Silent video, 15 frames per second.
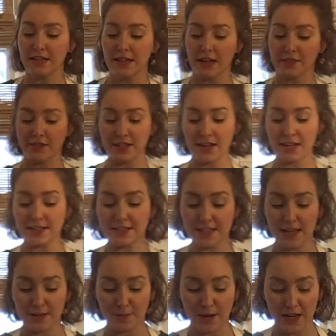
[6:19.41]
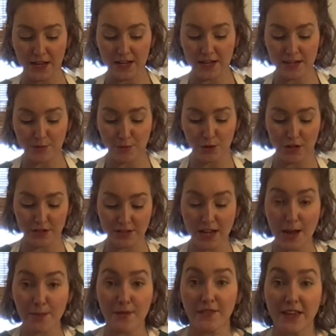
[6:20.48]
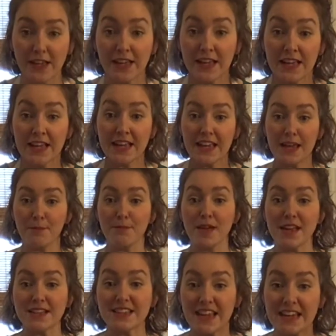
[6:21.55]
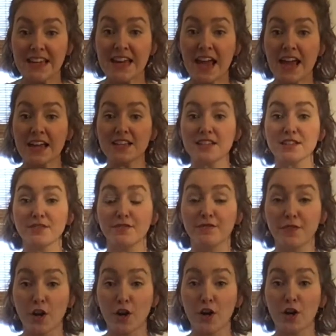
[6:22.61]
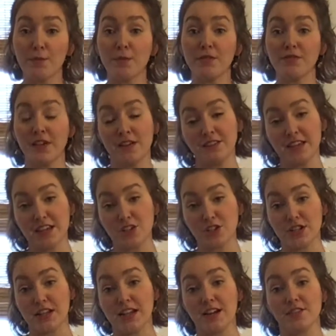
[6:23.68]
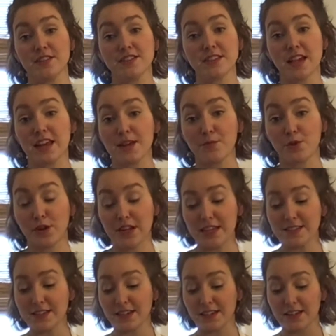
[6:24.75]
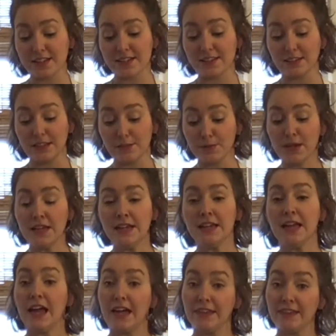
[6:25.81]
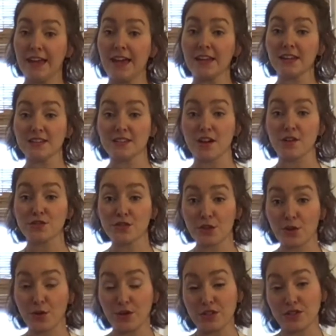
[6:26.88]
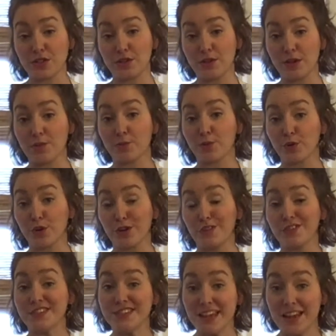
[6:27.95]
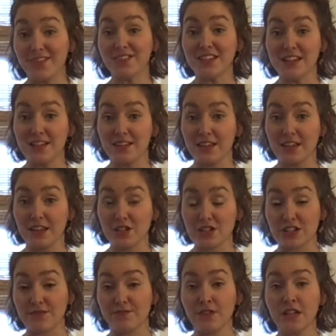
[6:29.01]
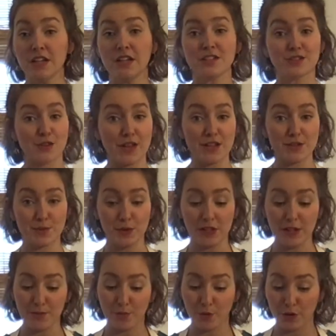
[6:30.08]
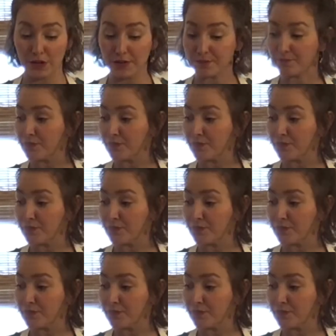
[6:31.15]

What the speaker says: and then I set my cutting board on top of it, it makes a nice firm foundation here. This cutting board isn't going to slip, and that is also going to improve safety in the kitchen. So that's really important.